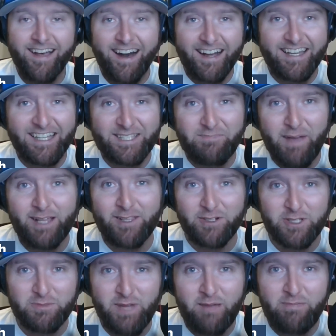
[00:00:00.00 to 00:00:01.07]
against
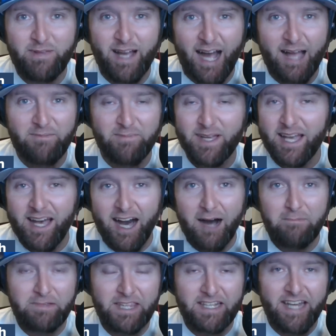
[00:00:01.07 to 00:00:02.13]
Baylor, so maybe I'm
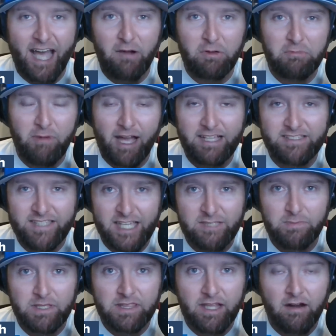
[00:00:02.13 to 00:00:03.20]
up in the night with my
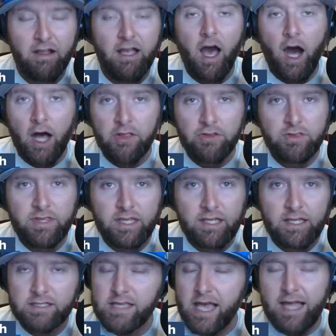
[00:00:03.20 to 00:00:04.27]
assessment there. Other
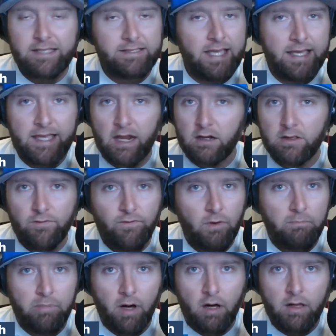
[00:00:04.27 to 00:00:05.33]
thing is, take care of the
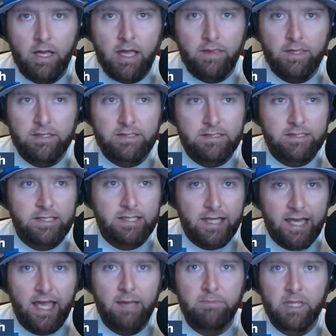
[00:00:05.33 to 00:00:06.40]
football. This is a
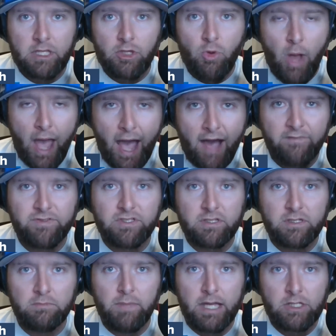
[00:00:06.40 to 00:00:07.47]
game that you have
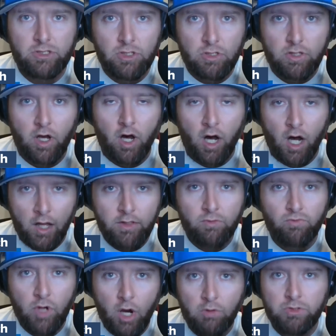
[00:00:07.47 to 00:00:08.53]
to make sure that on the
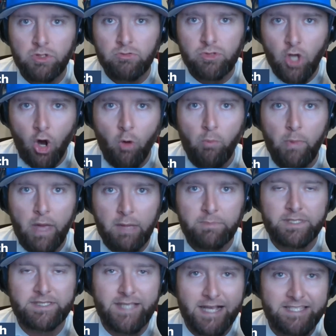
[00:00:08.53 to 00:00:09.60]
road, you don't make
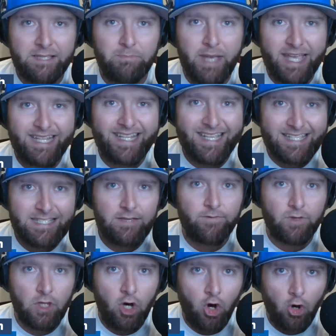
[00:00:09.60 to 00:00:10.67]
mistakes that make it easy
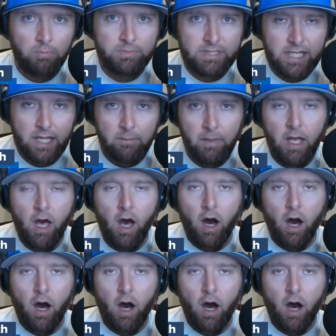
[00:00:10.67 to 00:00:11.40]
for the home team.